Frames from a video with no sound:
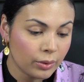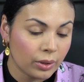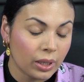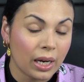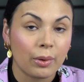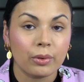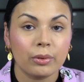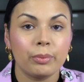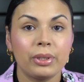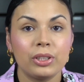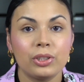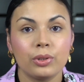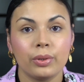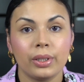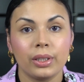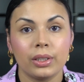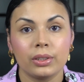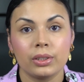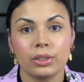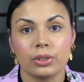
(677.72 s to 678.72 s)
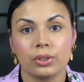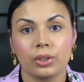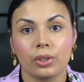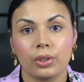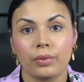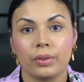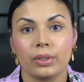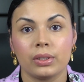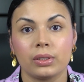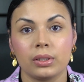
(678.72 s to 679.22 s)
I would be doing a
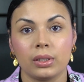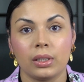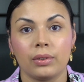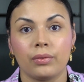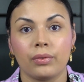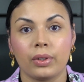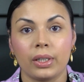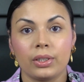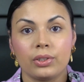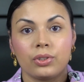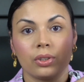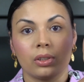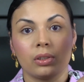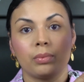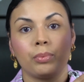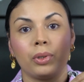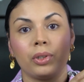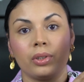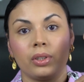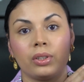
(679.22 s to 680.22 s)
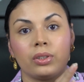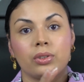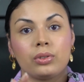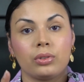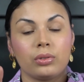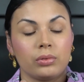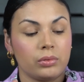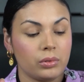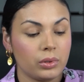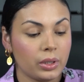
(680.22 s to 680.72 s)
disservice if I just put
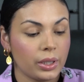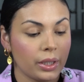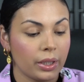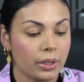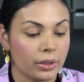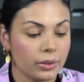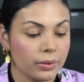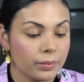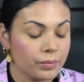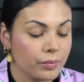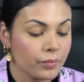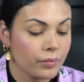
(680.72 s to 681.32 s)
this here.